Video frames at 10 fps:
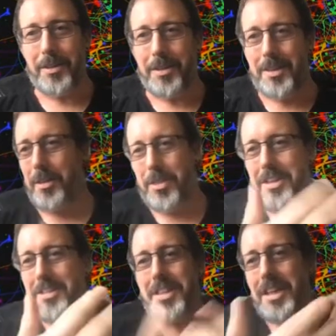
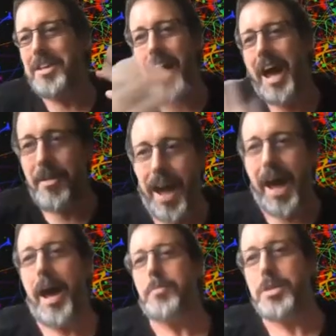these things have
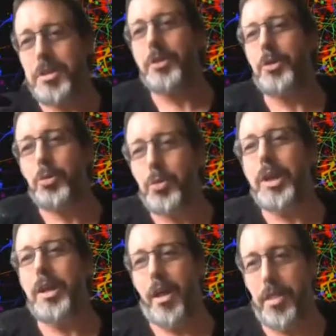
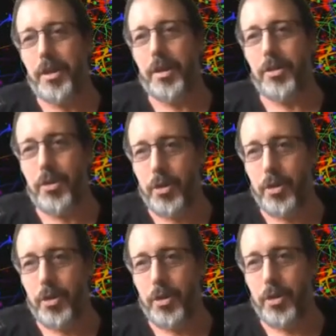absolutely nothing to do with
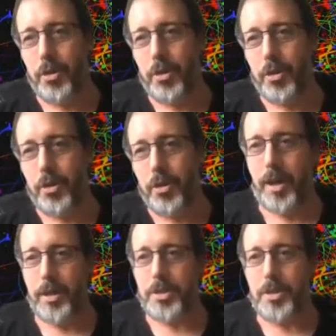one
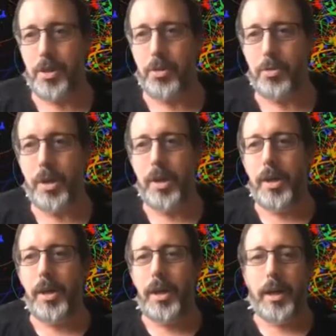another. And so
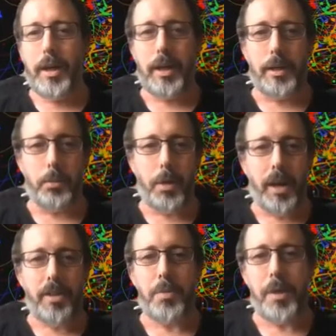
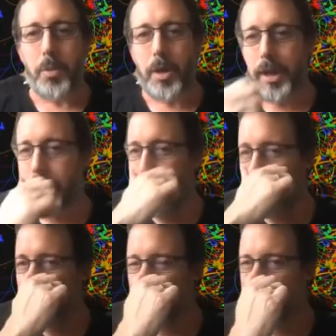I've been working at
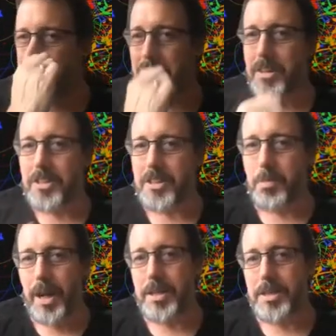this
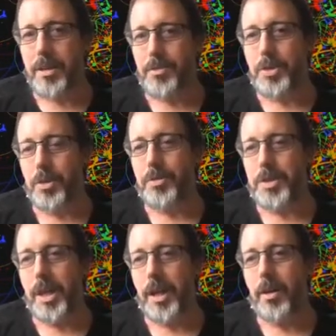space of sort of
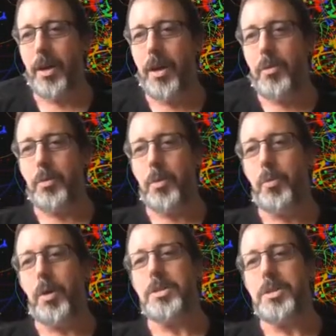saying, when we
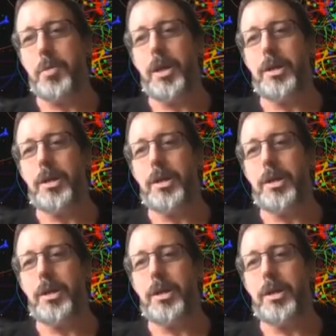want somebody to